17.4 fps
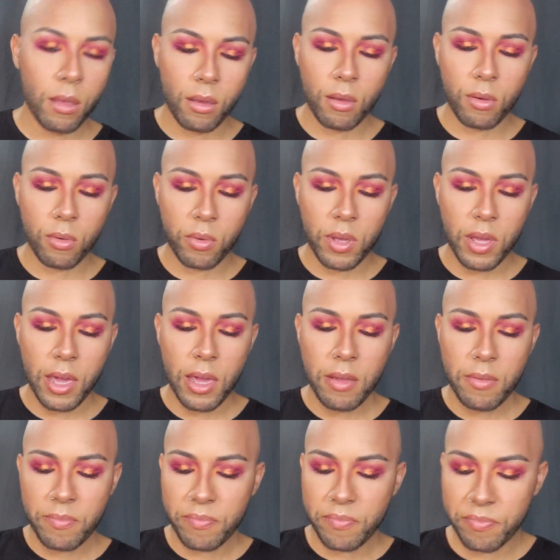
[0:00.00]

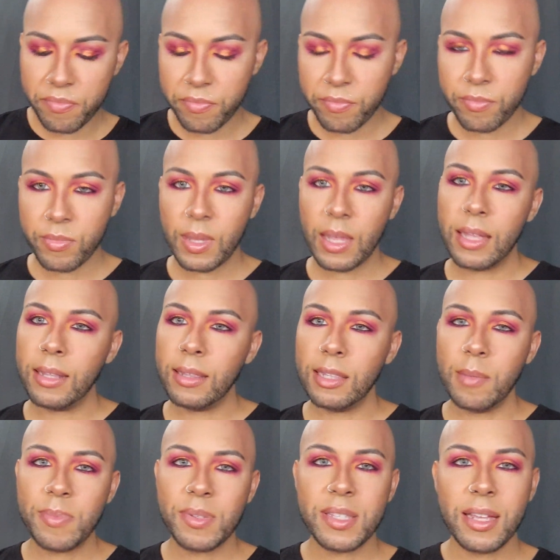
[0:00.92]
Okay,
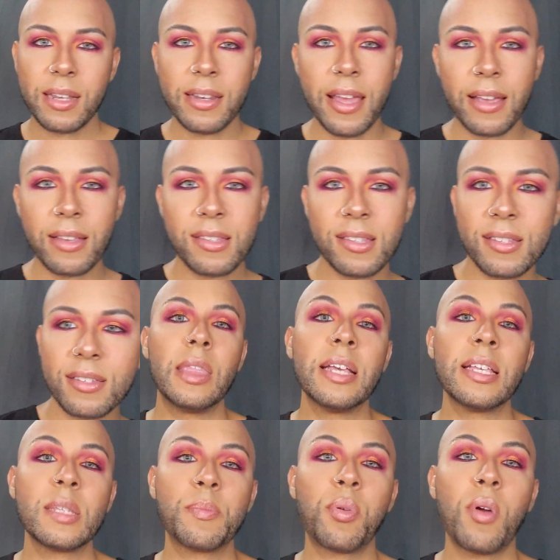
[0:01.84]
lipstick next.
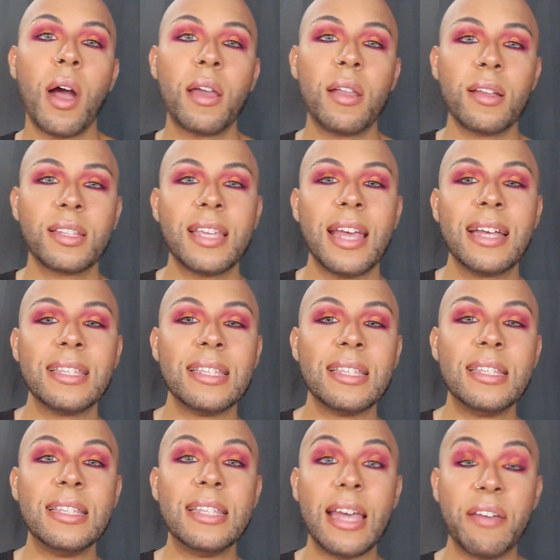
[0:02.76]
This product has
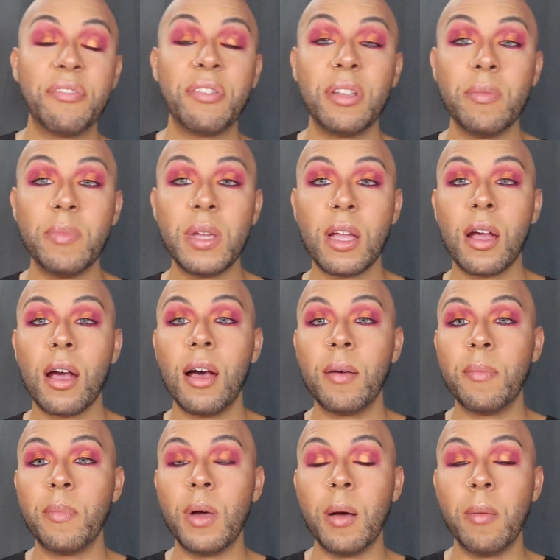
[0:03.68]
definitely
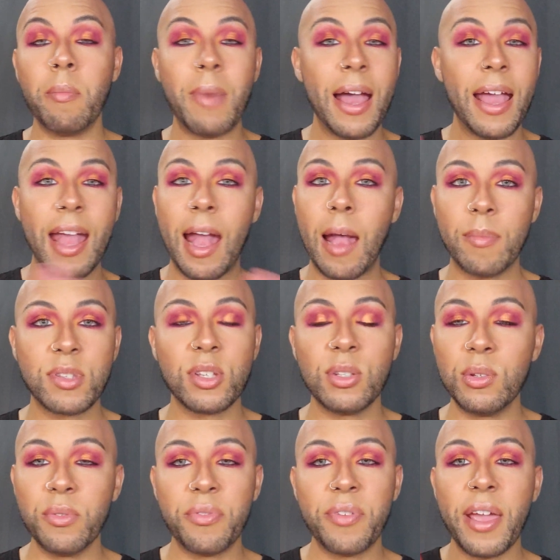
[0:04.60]
become my
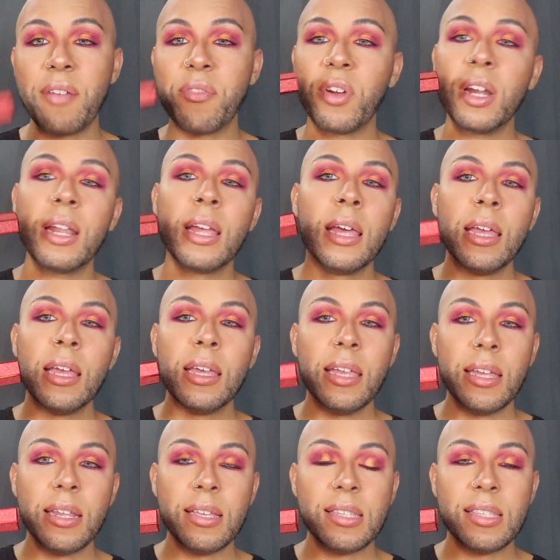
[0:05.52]
absolute favorite.
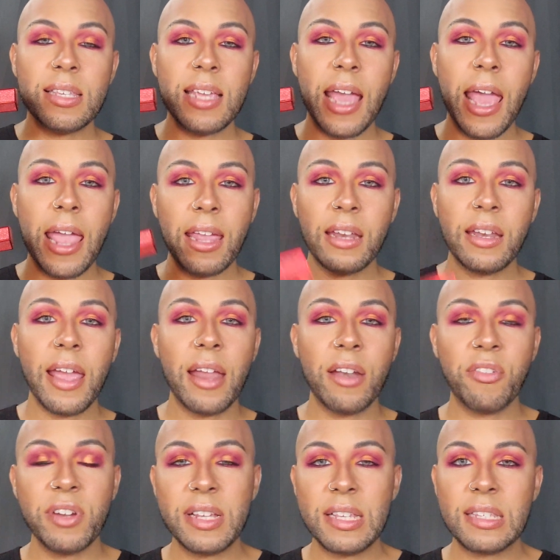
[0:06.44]
It is the Hank &
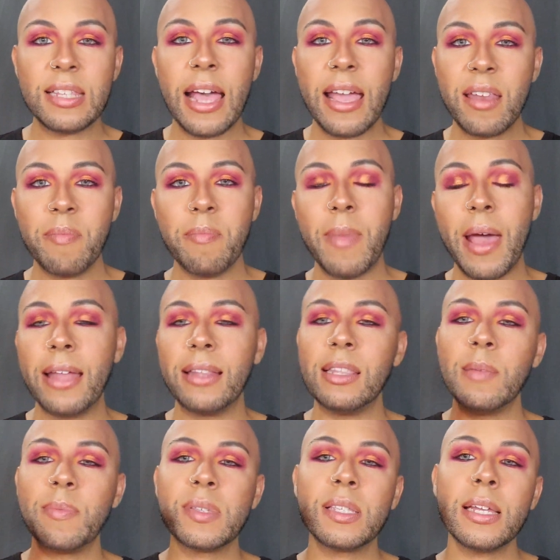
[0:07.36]
Henry Satin Matte
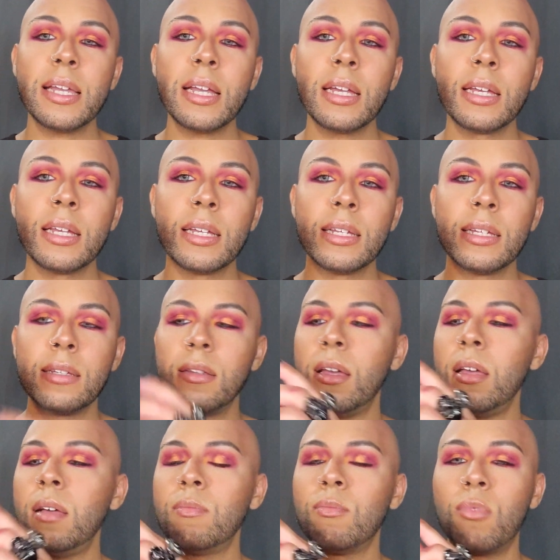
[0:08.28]
Lipstick.
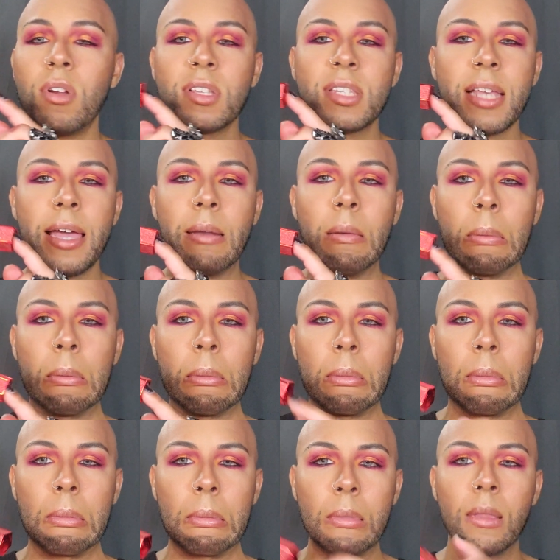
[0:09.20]
Oh, wrong side.
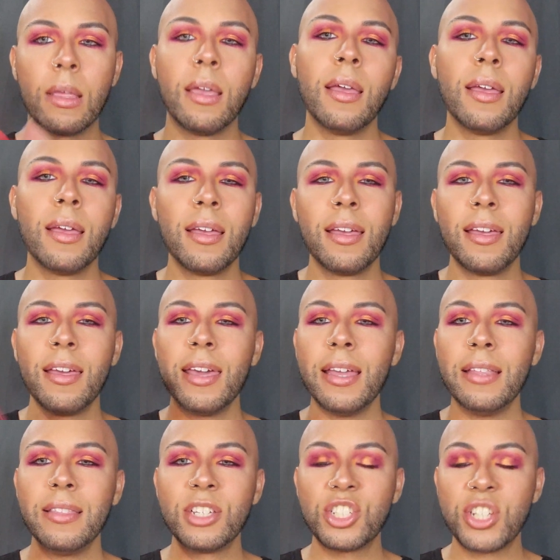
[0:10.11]

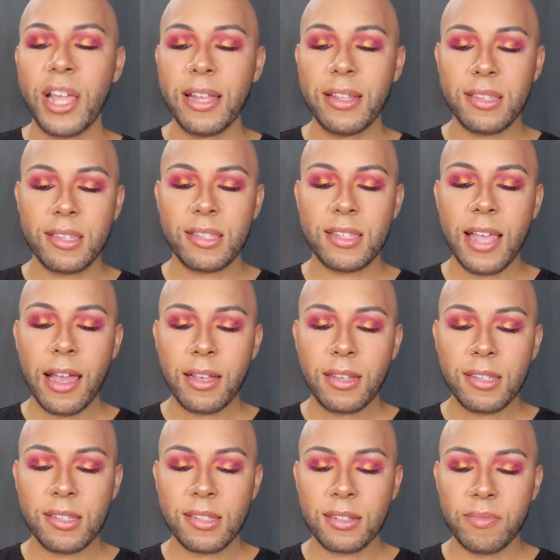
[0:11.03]
In the shade
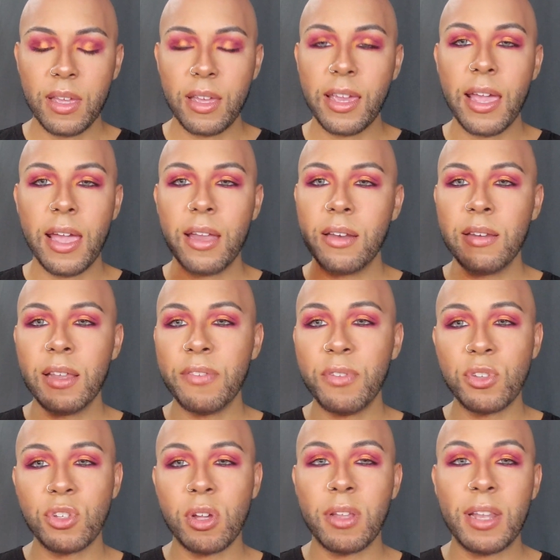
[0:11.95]
Sext. Again, if
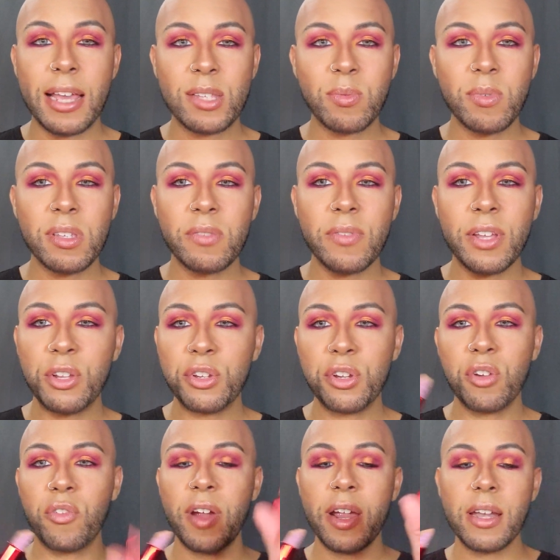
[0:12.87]
you saw last week's video,
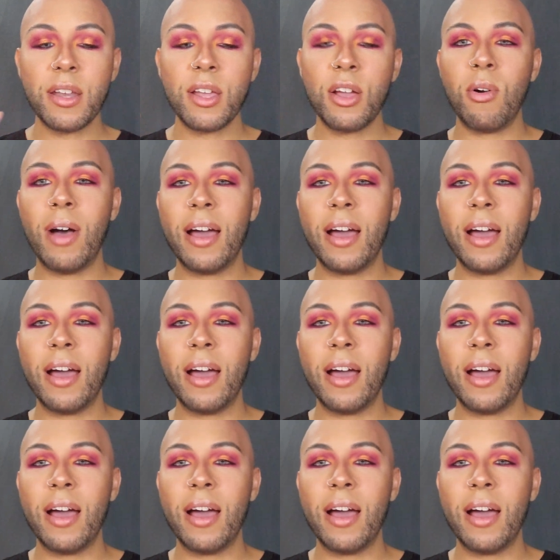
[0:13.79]
you already know